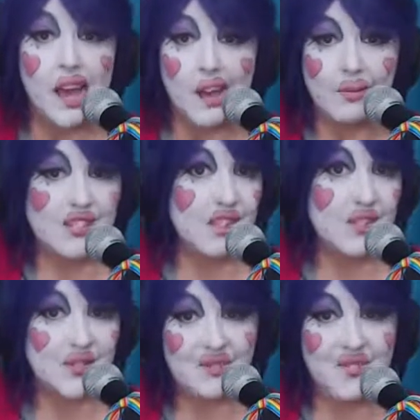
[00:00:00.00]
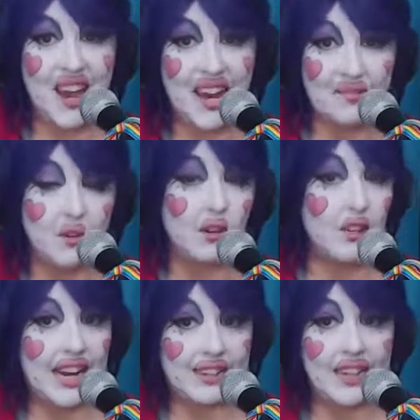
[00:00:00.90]
We just loose the faithful
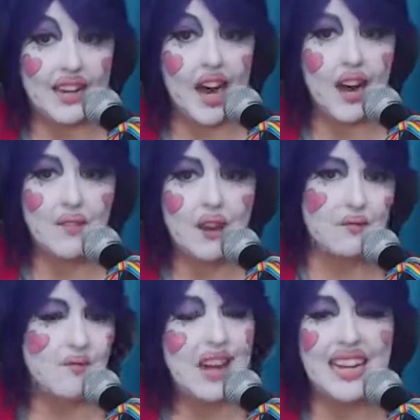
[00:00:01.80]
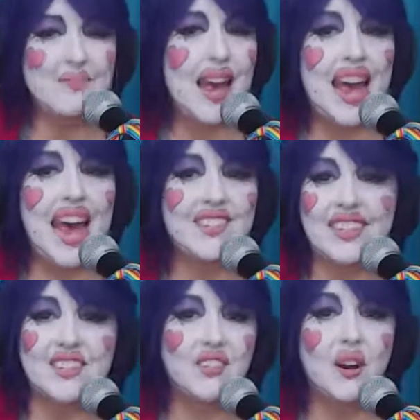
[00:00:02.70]
lightning of our frelling magic
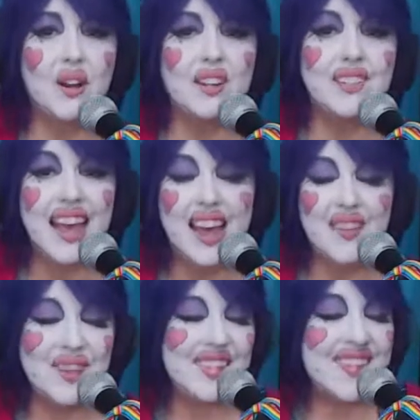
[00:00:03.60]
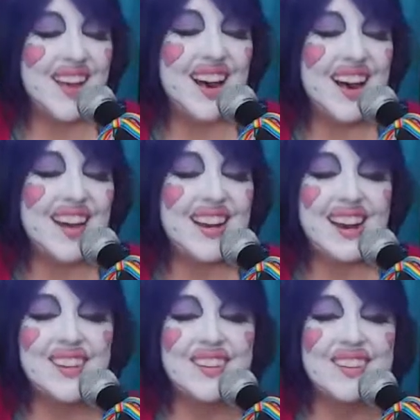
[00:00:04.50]
swords. We
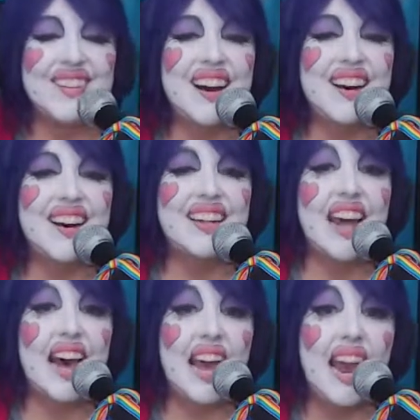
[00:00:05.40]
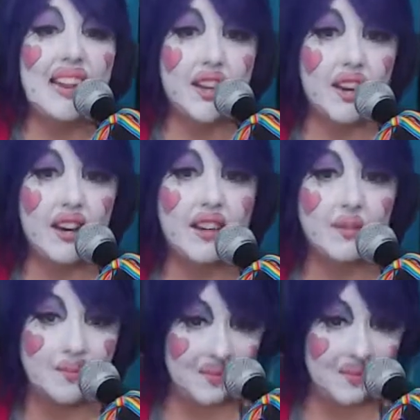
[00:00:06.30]
slaughter all night long.